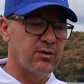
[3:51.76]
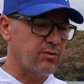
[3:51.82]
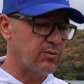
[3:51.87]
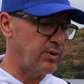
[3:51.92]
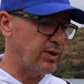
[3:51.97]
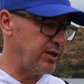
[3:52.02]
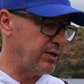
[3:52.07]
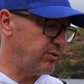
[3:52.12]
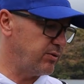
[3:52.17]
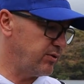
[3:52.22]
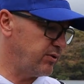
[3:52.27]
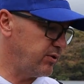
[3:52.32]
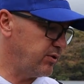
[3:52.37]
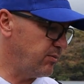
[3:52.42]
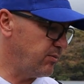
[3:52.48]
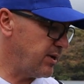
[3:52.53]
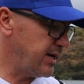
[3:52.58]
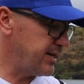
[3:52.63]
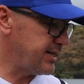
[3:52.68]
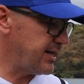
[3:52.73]
where you
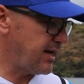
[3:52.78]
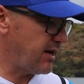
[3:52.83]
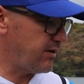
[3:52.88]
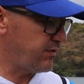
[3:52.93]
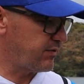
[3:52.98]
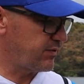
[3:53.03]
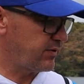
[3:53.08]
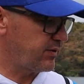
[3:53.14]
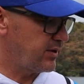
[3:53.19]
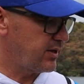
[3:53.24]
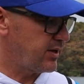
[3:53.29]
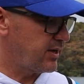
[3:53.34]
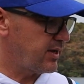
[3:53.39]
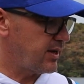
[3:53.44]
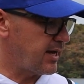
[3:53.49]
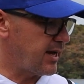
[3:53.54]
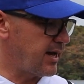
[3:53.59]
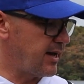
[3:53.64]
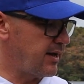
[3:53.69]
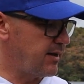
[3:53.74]
might have
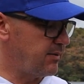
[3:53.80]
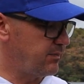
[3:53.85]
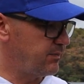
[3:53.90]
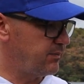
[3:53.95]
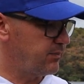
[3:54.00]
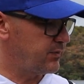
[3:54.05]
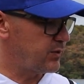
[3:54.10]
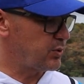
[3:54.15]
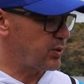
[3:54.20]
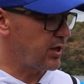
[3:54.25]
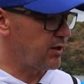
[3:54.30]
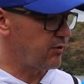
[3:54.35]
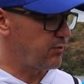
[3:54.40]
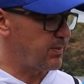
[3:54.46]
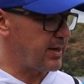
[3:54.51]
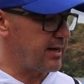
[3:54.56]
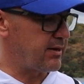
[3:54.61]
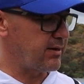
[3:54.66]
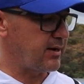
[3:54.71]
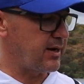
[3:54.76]

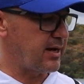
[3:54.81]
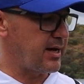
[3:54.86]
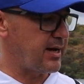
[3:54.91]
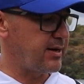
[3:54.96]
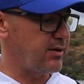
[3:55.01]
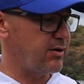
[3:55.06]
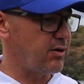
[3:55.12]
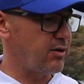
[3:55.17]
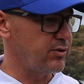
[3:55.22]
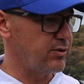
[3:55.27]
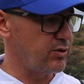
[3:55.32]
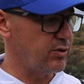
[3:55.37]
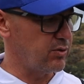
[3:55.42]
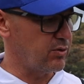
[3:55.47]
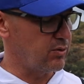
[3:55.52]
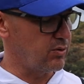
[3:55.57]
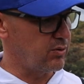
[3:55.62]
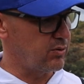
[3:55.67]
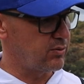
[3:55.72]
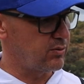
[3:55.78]
12-pound line on
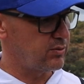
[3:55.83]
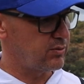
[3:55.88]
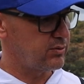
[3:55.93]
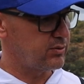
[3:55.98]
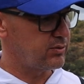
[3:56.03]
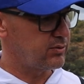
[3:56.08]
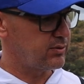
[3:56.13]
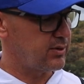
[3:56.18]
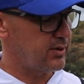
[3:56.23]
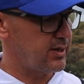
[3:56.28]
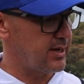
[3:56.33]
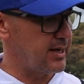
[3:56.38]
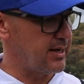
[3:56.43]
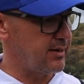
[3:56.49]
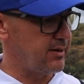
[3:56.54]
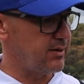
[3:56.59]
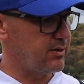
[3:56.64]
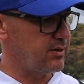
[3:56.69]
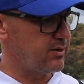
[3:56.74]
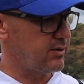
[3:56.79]
your
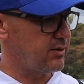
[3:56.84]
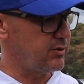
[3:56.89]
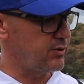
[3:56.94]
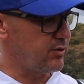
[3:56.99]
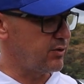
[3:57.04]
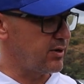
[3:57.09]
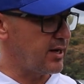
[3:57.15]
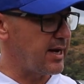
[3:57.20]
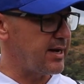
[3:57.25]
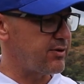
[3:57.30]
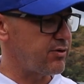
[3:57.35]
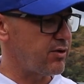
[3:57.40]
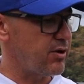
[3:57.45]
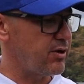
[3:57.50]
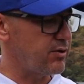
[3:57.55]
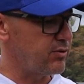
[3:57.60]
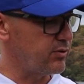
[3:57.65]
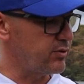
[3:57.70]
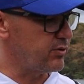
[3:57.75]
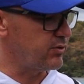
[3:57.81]
light
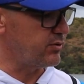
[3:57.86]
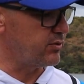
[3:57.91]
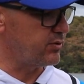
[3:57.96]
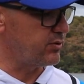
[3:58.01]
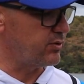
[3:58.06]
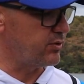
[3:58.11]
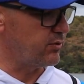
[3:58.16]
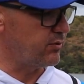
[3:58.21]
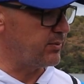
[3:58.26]
rod or your